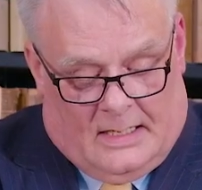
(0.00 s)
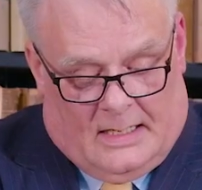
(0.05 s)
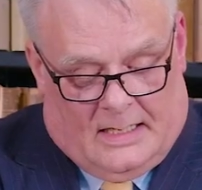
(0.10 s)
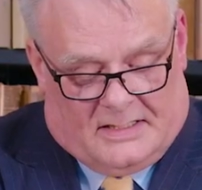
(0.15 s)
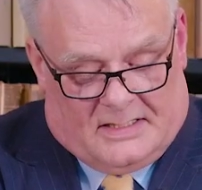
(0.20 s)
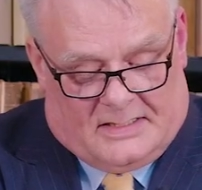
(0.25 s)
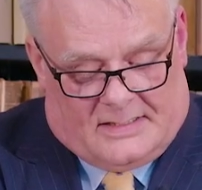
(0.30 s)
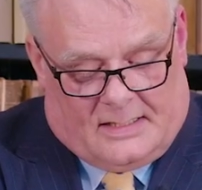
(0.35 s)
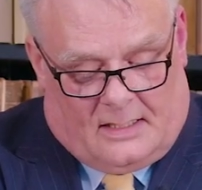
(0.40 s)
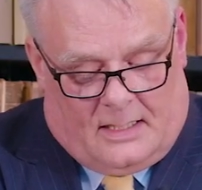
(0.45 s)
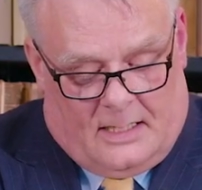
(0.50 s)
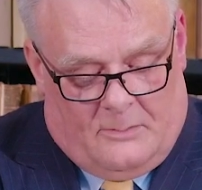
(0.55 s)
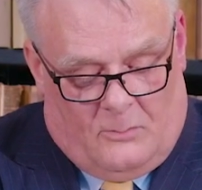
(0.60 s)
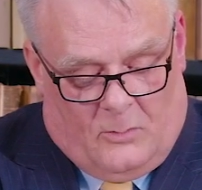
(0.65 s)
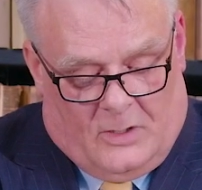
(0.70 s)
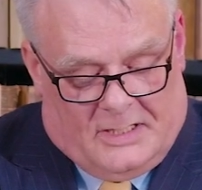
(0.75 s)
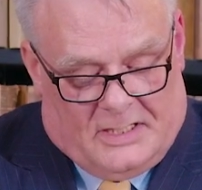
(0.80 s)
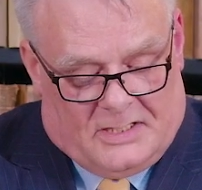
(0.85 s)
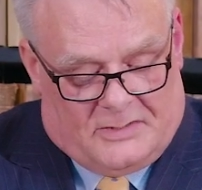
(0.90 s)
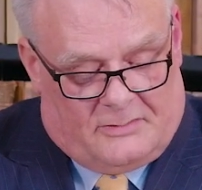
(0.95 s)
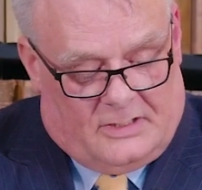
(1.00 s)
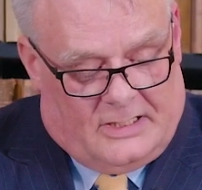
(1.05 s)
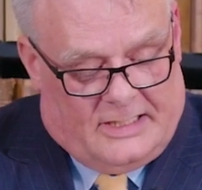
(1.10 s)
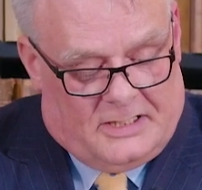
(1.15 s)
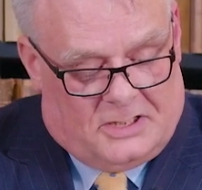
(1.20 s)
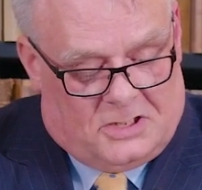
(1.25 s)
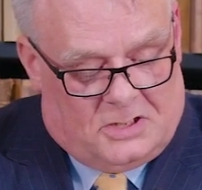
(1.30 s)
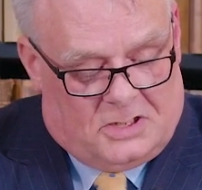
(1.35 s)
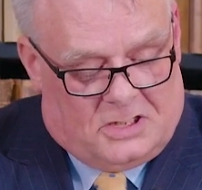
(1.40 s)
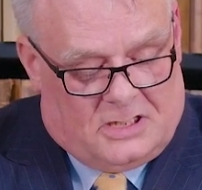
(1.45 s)
at a time when his
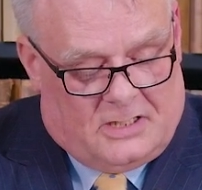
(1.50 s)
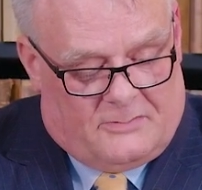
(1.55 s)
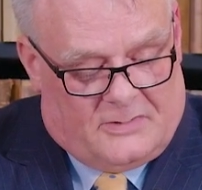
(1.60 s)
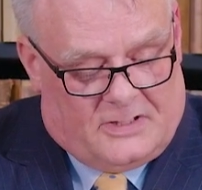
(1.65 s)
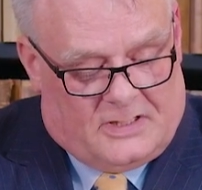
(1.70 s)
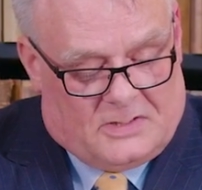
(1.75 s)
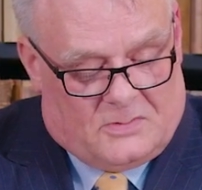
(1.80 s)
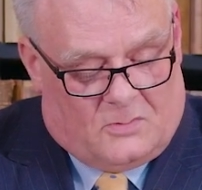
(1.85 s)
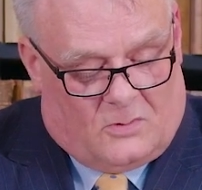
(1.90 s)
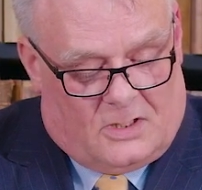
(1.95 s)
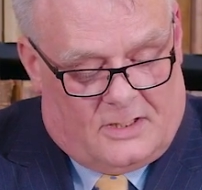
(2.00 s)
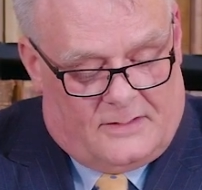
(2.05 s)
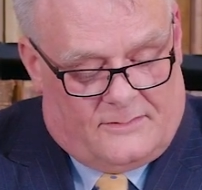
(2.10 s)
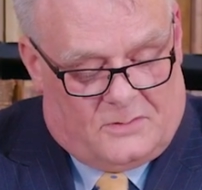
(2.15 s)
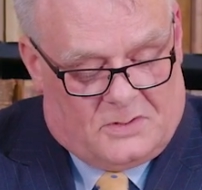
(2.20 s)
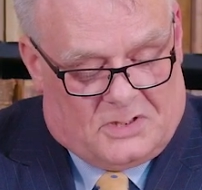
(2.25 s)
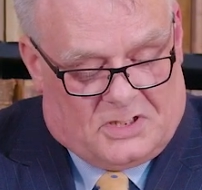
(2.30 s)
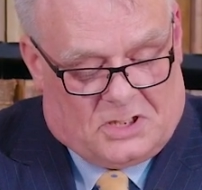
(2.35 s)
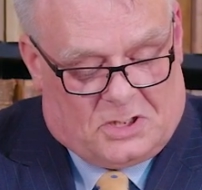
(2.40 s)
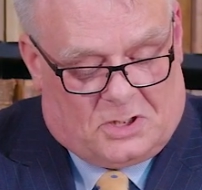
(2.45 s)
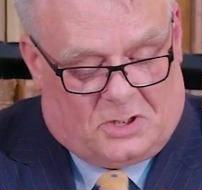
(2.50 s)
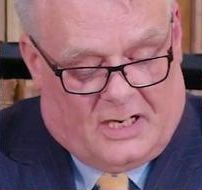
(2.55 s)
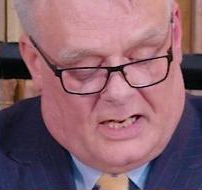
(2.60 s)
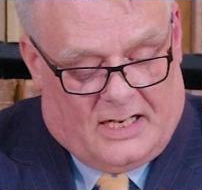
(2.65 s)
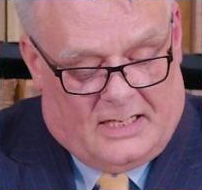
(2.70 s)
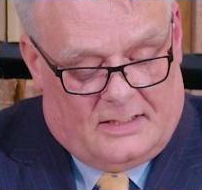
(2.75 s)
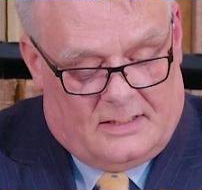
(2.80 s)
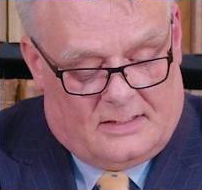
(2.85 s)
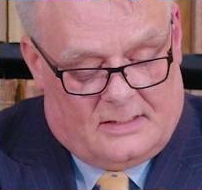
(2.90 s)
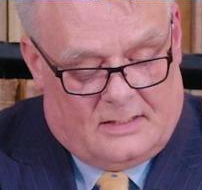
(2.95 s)
relationship with his wife was
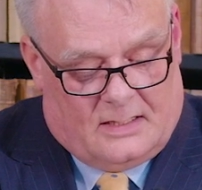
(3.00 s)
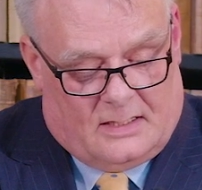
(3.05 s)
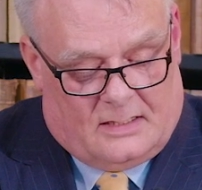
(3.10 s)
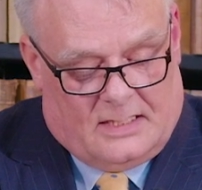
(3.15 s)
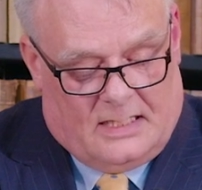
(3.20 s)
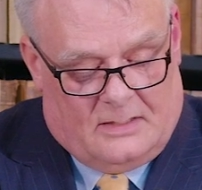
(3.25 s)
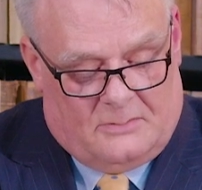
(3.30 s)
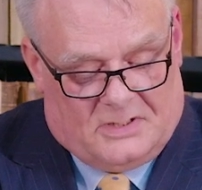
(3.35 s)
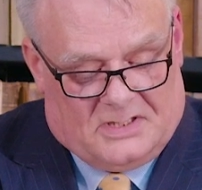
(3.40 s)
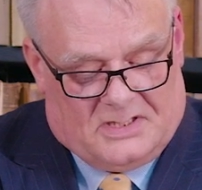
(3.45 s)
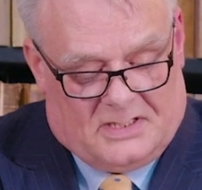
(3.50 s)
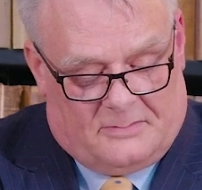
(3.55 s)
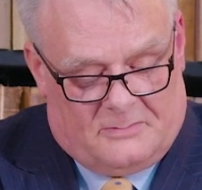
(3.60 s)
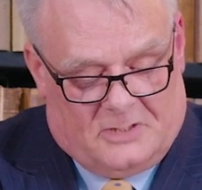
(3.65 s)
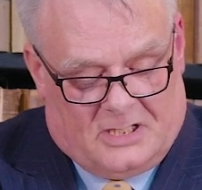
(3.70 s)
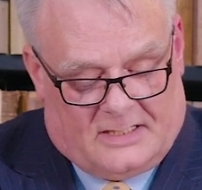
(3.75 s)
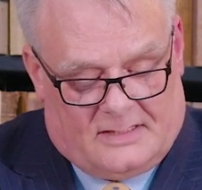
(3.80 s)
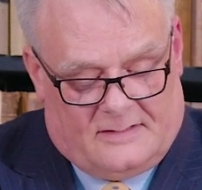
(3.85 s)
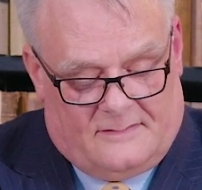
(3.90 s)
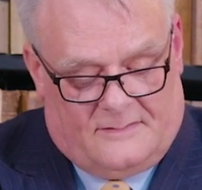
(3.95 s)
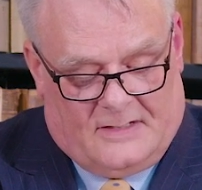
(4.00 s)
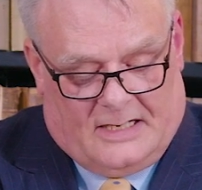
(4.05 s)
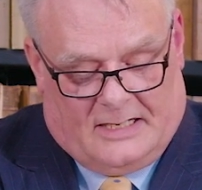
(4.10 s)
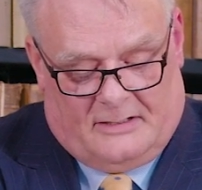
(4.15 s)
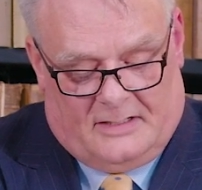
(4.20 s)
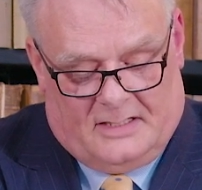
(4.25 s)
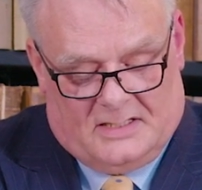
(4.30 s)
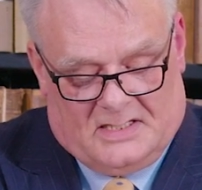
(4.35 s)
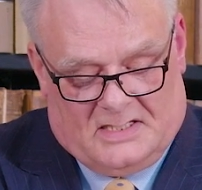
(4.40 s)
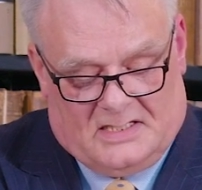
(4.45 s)
strained and he was subject to
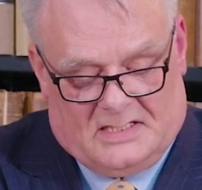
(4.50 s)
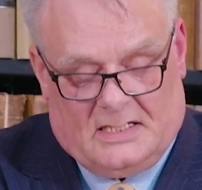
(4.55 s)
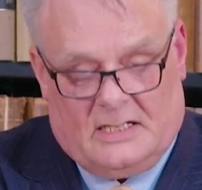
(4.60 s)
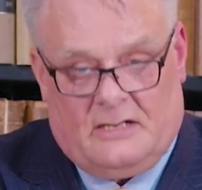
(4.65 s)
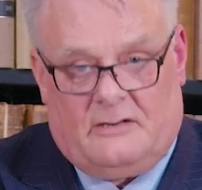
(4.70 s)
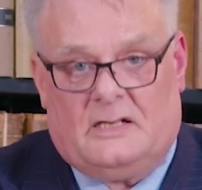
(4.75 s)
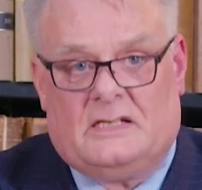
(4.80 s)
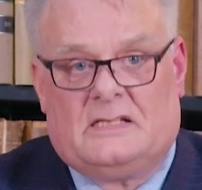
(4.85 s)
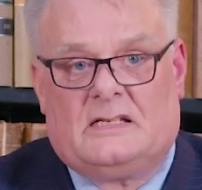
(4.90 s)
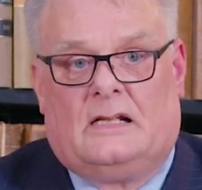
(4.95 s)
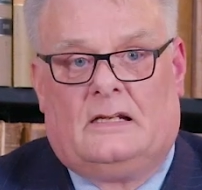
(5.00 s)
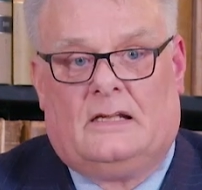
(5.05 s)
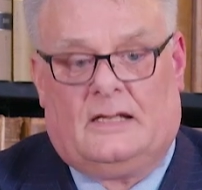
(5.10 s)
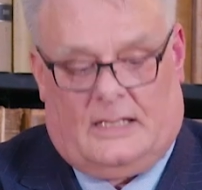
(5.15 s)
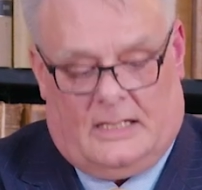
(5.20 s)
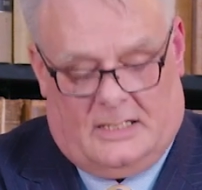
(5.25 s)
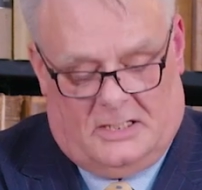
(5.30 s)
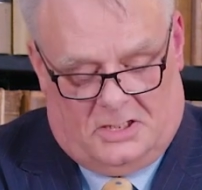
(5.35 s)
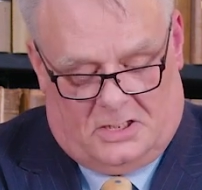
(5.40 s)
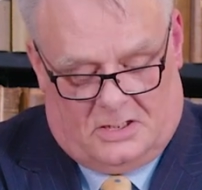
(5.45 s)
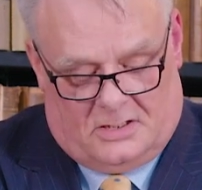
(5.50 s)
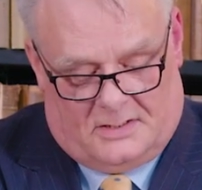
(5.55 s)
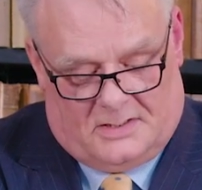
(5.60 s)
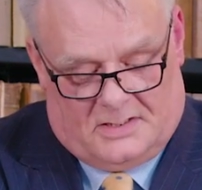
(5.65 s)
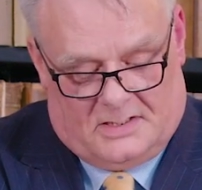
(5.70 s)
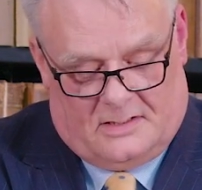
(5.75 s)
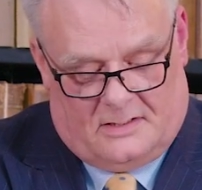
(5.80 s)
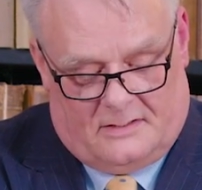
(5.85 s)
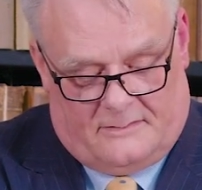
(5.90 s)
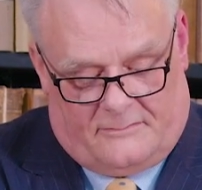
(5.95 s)
various serious
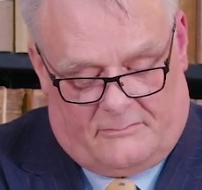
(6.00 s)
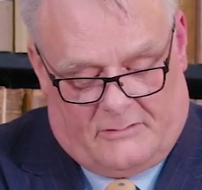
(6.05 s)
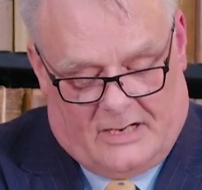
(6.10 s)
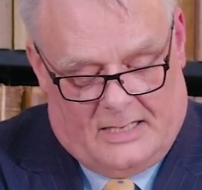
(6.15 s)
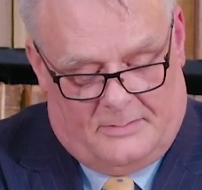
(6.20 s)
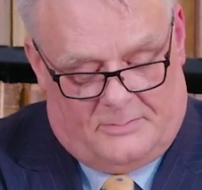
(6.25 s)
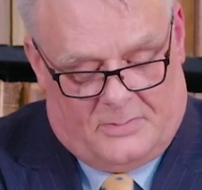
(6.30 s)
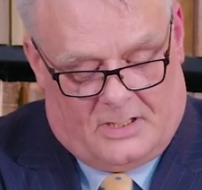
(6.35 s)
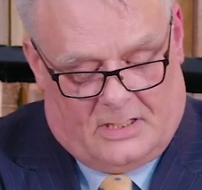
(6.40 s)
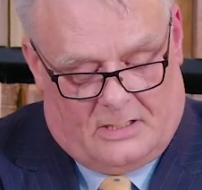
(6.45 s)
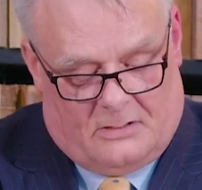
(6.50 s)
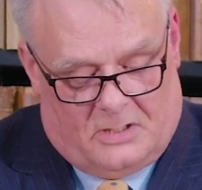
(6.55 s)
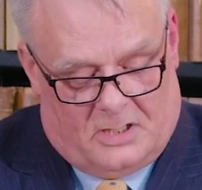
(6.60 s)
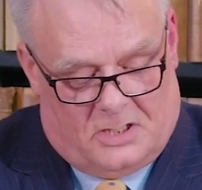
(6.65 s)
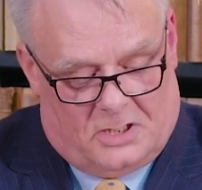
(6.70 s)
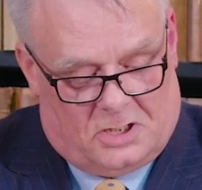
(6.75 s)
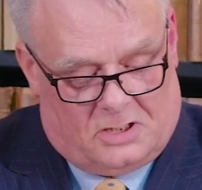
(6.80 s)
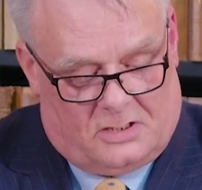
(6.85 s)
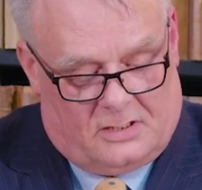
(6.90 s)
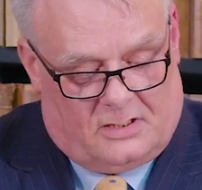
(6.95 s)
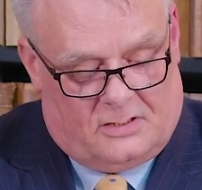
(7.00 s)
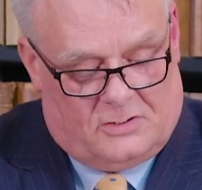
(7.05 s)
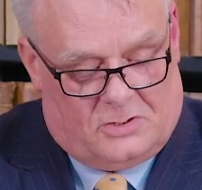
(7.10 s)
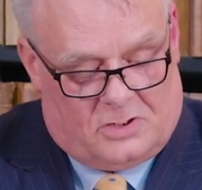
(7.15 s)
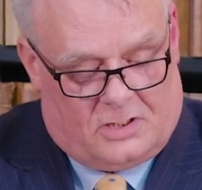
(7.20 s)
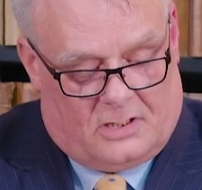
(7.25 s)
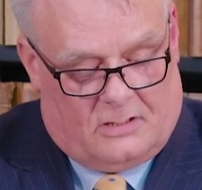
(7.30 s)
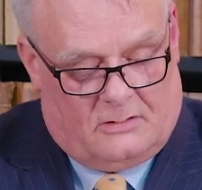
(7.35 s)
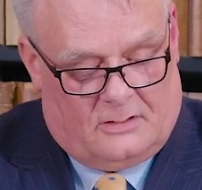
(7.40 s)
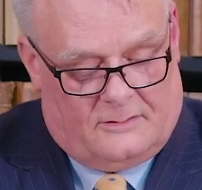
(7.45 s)
allegations of rape, coercion and
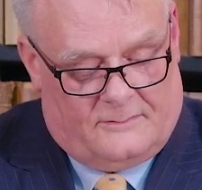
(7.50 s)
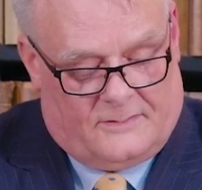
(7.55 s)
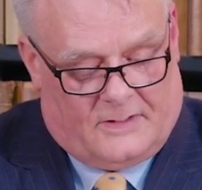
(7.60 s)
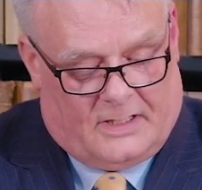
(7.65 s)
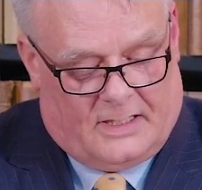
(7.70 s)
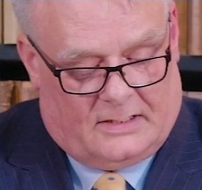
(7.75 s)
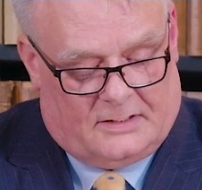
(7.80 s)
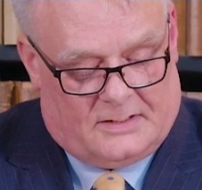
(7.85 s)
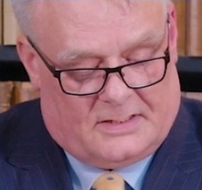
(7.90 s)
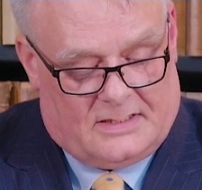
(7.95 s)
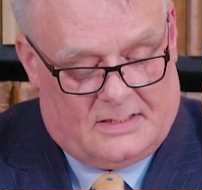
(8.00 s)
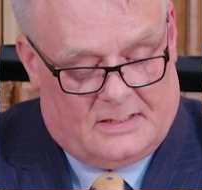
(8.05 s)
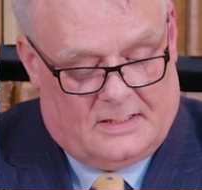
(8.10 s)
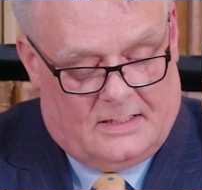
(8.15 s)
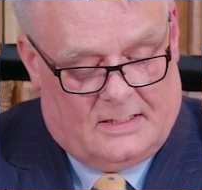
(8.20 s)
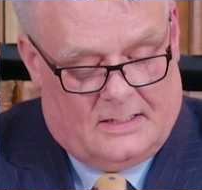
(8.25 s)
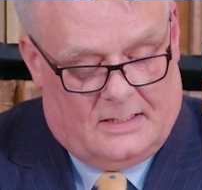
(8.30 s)
control and violence.